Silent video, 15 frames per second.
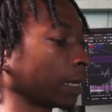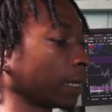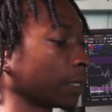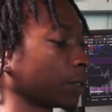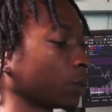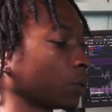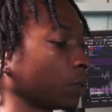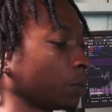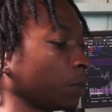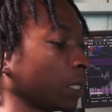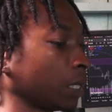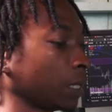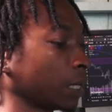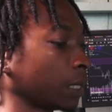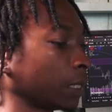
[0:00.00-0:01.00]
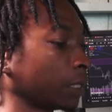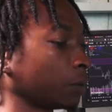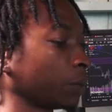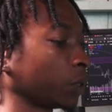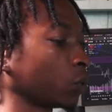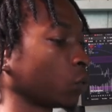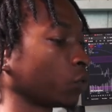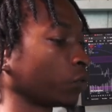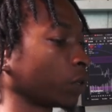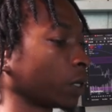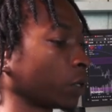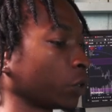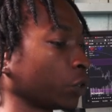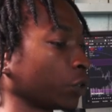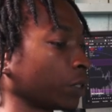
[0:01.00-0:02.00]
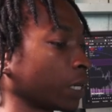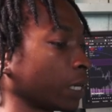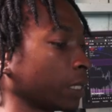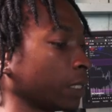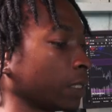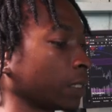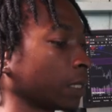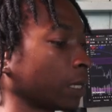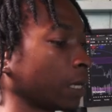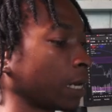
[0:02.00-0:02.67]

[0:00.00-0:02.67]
guess we'll be a little bit over $100,